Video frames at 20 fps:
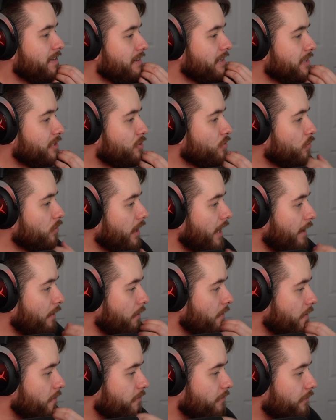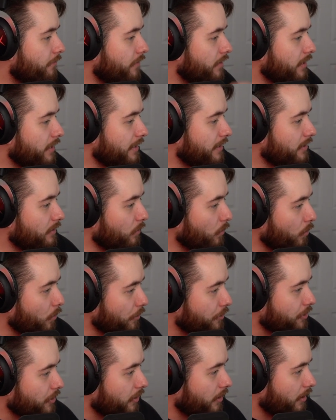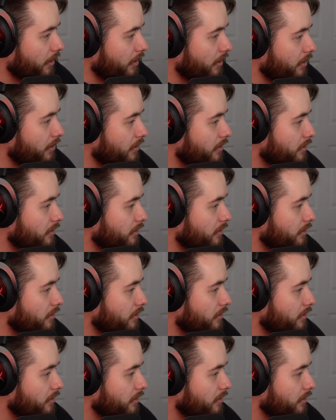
it's all out of order.